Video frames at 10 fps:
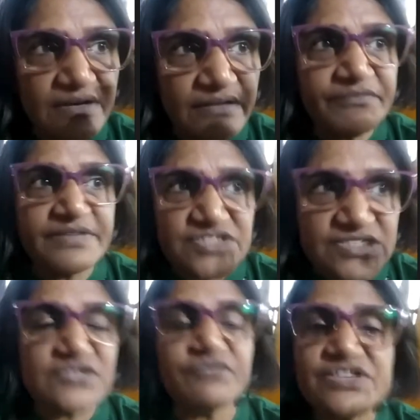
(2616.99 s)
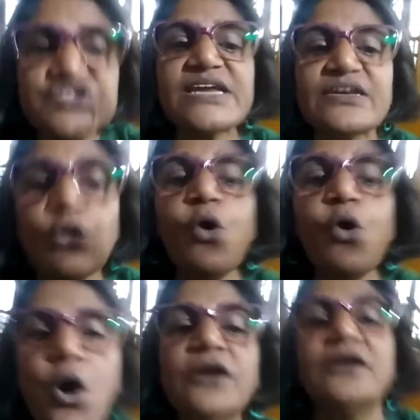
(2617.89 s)
which is which can go
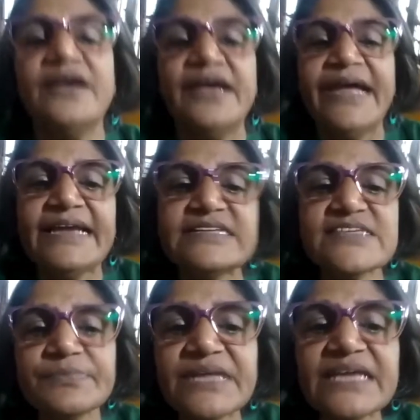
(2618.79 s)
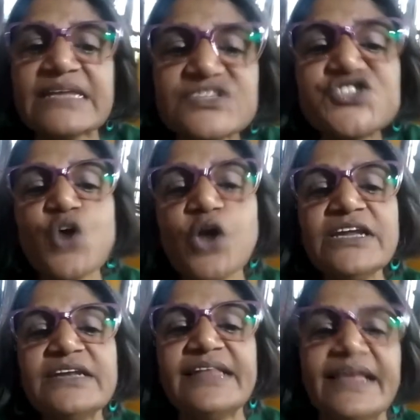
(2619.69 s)
on it's something that's
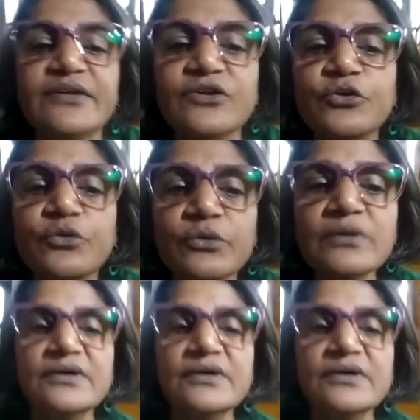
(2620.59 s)
solid then you know